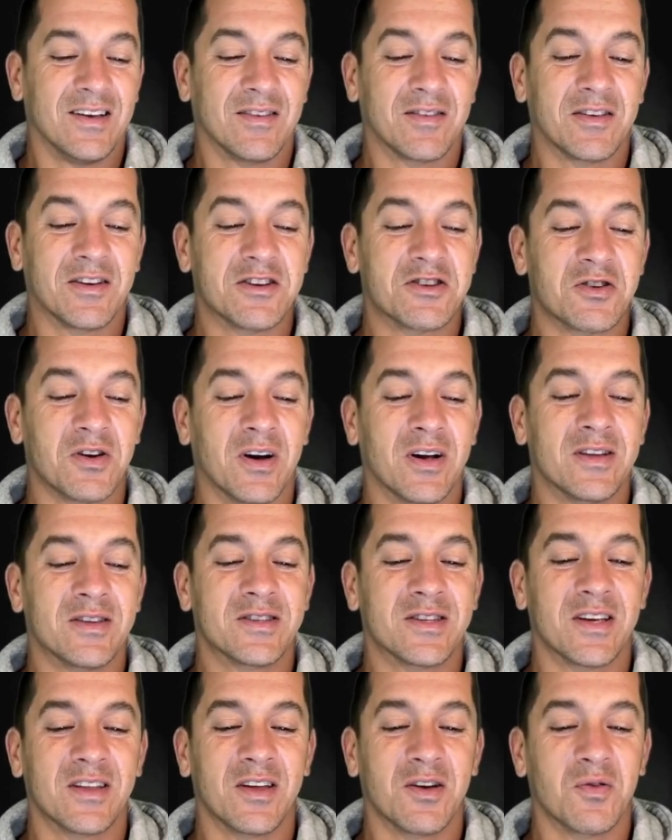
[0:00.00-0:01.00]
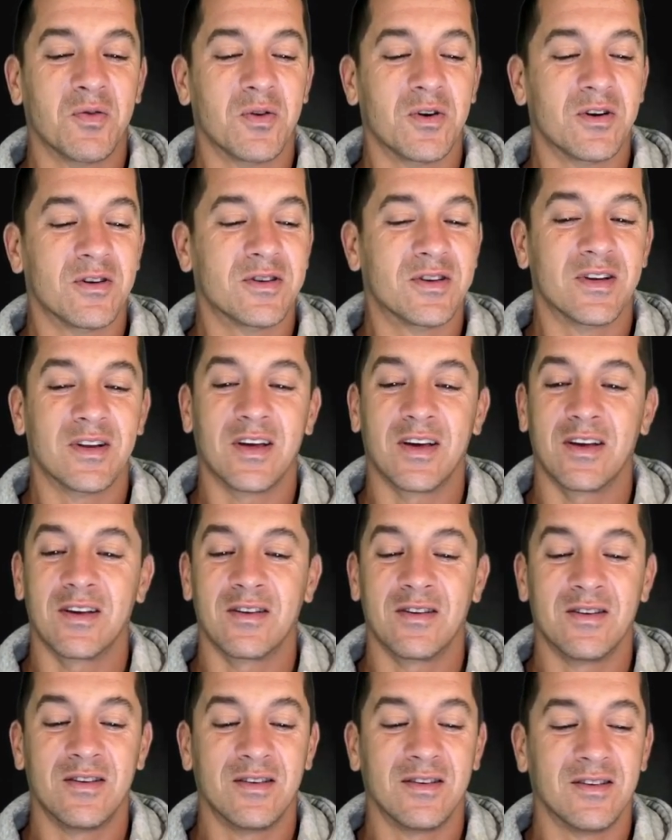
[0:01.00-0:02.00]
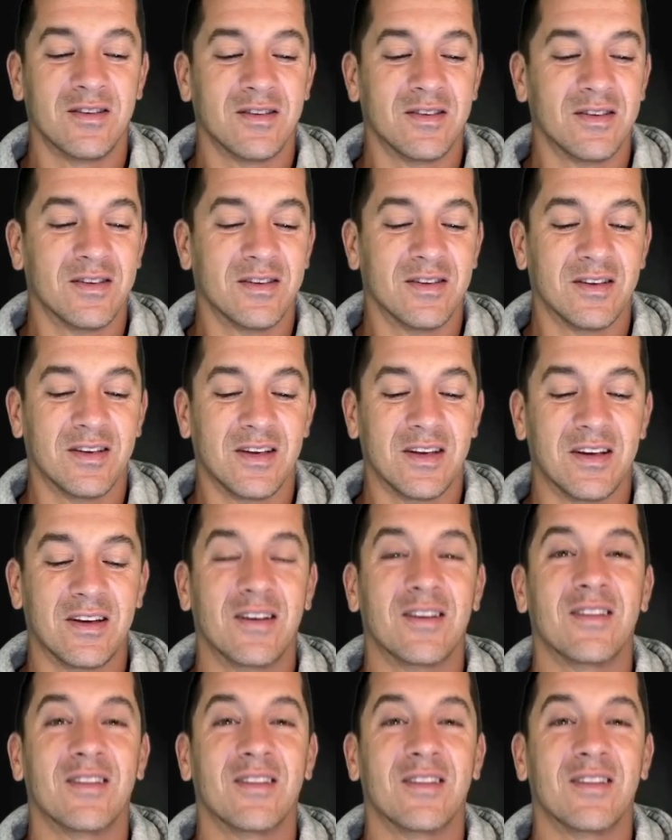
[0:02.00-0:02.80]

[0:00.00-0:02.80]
going to try and say that word today in